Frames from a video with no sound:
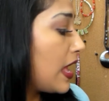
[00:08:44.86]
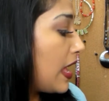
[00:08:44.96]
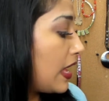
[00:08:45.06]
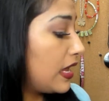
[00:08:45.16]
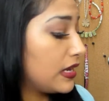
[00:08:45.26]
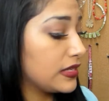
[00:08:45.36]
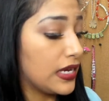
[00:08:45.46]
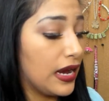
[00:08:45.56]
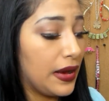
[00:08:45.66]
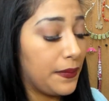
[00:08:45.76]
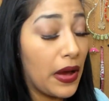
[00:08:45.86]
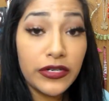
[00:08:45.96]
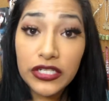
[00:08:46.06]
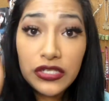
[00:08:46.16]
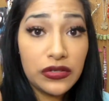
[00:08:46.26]
and, um, I would
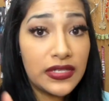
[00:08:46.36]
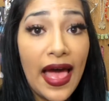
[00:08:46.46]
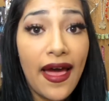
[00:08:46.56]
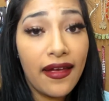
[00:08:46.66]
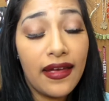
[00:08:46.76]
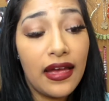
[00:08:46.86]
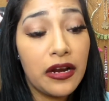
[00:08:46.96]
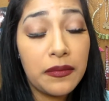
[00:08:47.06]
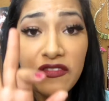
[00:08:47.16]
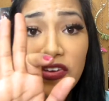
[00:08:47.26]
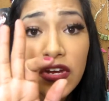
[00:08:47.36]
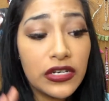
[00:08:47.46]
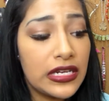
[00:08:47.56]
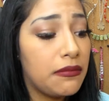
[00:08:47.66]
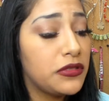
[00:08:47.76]
just use that, and my
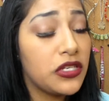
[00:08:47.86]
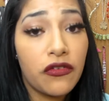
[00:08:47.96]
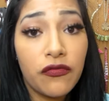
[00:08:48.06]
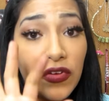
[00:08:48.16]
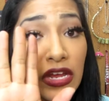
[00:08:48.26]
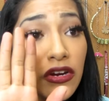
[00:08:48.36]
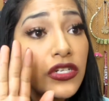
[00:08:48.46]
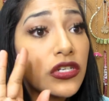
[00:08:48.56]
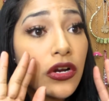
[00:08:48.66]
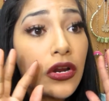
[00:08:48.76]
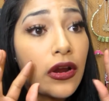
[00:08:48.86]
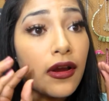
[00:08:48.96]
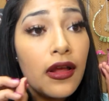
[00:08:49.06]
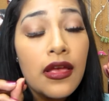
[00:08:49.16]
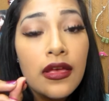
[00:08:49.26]
fingertips, your fingers are your
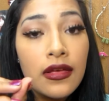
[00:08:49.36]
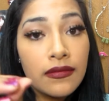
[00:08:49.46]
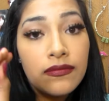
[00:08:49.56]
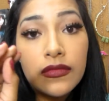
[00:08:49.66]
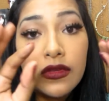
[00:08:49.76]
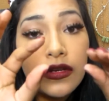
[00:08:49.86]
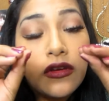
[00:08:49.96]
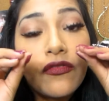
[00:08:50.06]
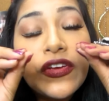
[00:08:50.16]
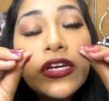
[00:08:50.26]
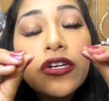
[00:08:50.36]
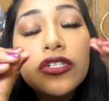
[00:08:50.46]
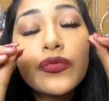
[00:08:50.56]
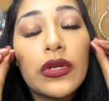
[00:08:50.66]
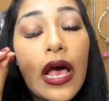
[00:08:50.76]
your
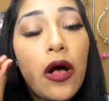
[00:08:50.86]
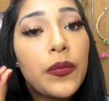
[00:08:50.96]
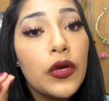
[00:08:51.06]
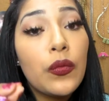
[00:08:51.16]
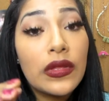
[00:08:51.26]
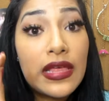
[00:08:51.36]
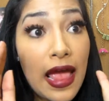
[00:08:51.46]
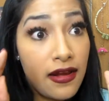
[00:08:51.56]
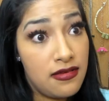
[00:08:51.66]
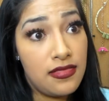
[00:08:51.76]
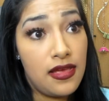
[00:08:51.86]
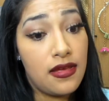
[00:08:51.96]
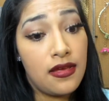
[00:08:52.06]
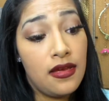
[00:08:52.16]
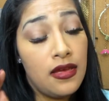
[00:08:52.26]
fingers will help you with
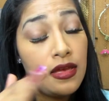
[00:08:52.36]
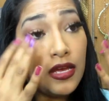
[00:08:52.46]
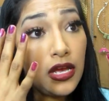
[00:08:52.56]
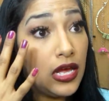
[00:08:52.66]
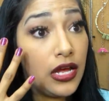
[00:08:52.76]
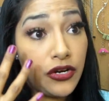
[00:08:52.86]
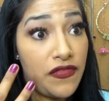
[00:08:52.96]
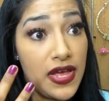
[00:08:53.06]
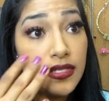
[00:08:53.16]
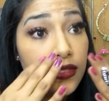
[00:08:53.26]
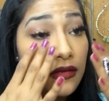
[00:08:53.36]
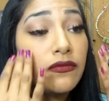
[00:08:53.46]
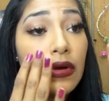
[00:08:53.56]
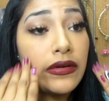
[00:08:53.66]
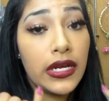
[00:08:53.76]
anything on your face. The
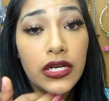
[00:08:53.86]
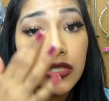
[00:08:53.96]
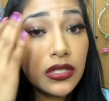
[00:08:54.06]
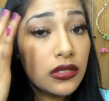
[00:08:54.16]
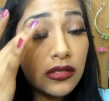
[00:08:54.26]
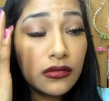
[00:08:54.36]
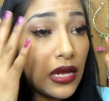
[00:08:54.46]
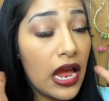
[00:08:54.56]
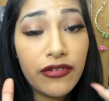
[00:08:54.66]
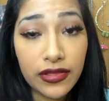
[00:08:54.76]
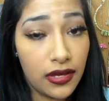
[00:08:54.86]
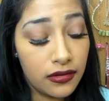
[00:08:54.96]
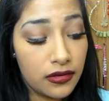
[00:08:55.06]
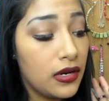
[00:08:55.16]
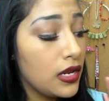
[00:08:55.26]
foundation, everything.
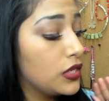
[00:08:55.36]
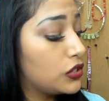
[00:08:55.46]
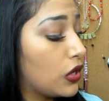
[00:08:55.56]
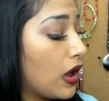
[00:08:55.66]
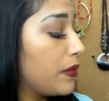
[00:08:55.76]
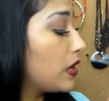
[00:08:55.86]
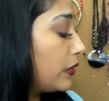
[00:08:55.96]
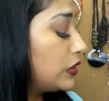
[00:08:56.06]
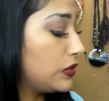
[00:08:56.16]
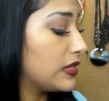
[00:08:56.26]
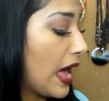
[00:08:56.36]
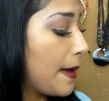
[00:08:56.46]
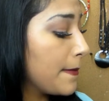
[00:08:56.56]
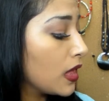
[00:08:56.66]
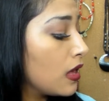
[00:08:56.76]
So I would always use that.
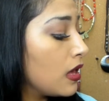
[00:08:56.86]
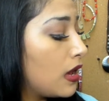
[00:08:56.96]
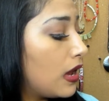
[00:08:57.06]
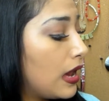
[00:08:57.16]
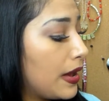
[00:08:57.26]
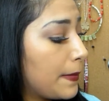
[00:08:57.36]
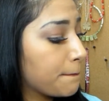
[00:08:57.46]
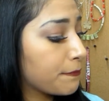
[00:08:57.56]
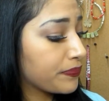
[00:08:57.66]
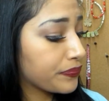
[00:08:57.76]
Um,